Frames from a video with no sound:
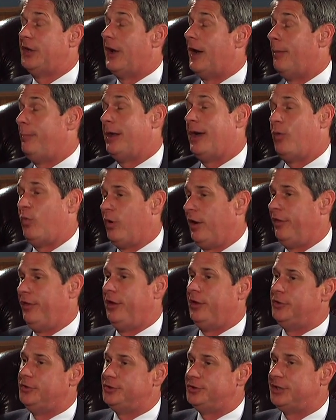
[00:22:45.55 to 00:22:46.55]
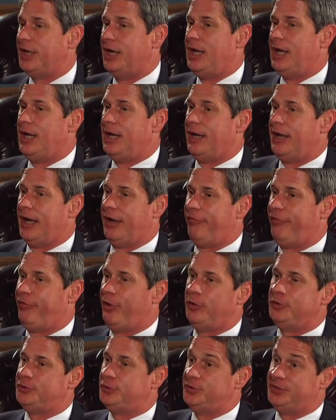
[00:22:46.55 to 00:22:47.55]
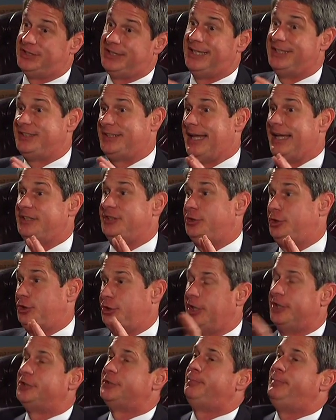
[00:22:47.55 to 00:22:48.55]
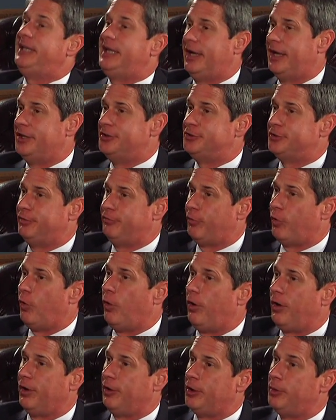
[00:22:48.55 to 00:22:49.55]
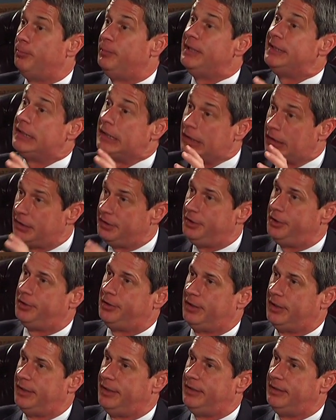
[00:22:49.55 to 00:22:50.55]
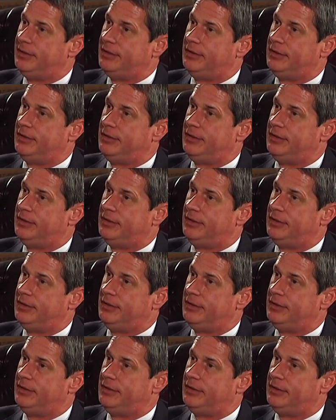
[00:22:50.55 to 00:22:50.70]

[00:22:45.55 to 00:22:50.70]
Now, I'm not one of those folks who says that's just because of oil, but clearly